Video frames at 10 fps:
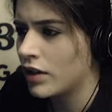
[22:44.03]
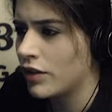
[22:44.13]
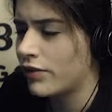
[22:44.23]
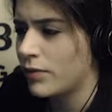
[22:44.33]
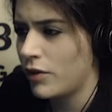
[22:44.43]

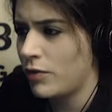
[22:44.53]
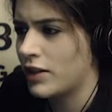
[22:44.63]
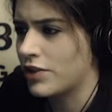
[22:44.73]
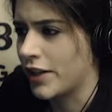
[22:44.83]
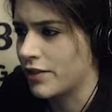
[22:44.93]
You from New
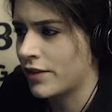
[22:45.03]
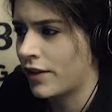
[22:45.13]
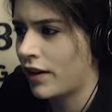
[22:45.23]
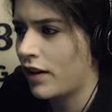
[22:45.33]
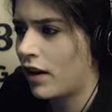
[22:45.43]

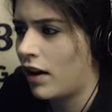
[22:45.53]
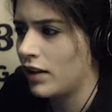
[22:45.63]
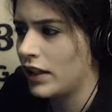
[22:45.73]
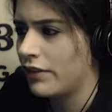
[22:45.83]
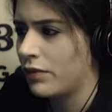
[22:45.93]
Winchester?
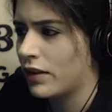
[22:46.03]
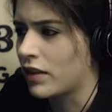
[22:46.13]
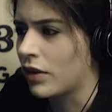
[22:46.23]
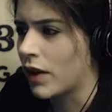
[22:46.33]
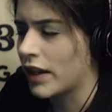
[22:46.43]
I'll leave with you.